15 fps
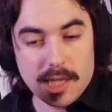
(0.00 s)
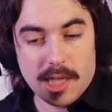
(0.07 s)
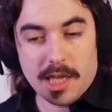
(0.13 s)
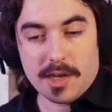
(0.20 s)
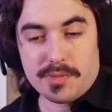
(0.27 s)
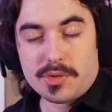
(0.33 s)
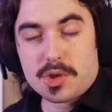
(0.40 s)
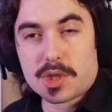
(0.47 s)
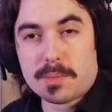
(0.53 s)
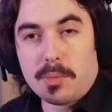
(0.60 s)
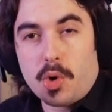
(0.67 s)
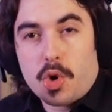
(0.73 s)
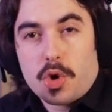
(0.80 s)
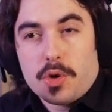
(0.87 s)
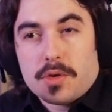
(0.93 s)
If there's
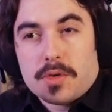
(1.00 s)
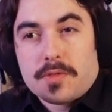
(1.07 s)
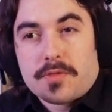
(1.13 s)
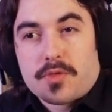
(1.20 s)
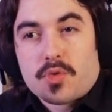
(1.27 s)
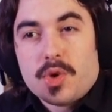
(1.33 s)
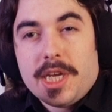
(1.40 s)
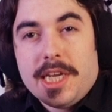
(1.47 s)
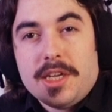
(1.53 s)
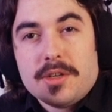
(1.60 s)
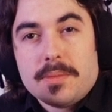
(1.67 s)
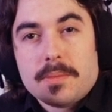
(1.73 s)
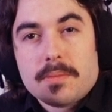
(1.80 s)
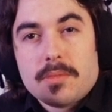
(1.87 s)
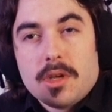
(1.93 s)
more
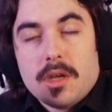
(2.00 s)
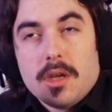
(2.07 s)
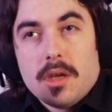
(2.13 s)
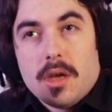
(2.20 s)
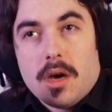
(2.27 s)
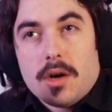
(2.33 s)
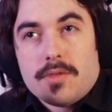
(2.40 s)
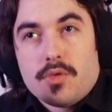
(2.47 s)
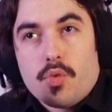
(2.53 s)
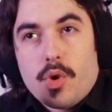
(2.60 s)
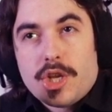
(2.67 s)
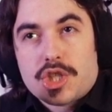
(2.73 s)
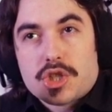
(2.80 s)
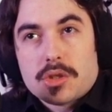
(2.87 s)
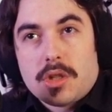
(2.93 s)
freedom of
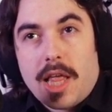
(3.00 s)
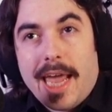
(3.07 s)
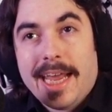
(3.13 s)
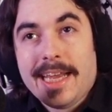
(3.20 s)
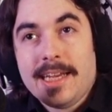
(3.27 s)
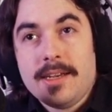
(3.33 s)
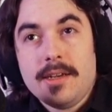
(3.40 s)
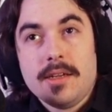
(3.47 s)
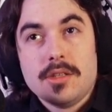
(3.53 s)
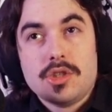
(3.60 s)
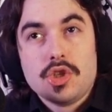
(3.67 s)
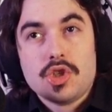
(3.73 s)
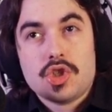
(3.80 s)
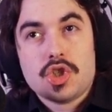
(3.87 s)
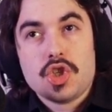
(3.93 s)
which lane
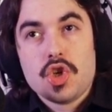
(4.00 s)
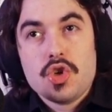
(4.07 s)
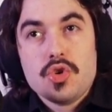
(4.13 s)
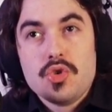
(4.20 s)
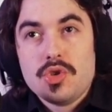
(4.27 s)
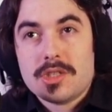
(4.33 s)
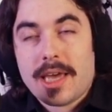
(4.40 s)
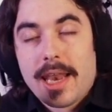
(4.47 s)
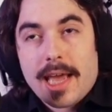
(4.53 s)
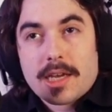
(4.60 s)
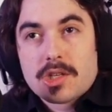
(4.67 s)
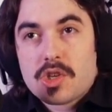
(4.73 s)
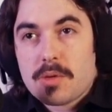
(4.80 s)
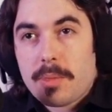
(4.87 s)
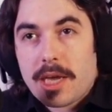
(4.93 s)
to choose, that
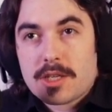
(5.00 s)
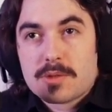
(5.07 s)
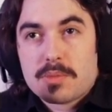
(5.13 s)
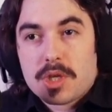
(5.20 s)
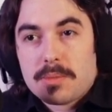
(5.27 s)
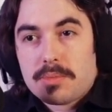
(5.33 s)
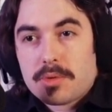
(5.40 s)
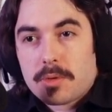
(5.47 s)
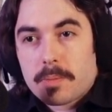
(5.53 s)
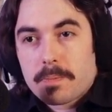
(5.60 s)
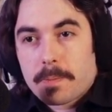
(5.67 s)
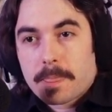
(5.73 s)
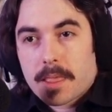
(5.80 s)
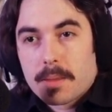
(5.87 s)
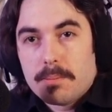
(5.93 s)
actually makes people
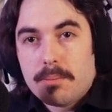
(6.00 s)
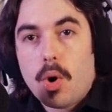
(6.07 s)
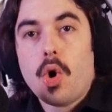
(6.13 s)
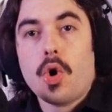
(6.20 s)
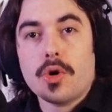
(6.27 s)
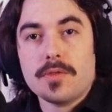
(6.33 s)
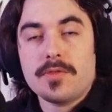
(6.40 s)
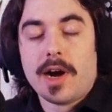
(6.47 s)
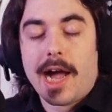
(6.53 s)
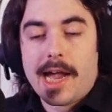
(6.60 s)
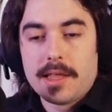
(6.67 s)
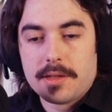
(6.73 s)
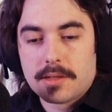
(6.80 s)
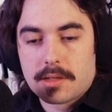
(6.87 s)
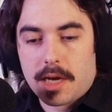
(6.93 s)
more
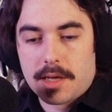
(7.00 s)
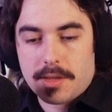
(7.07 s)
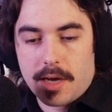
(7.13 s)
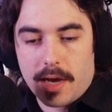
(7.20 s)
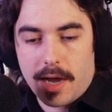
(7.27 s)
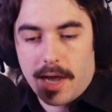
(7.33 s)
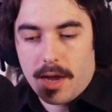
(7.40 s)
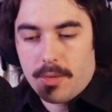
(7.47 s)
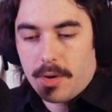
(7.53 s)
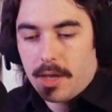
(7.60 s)
violent on the highway.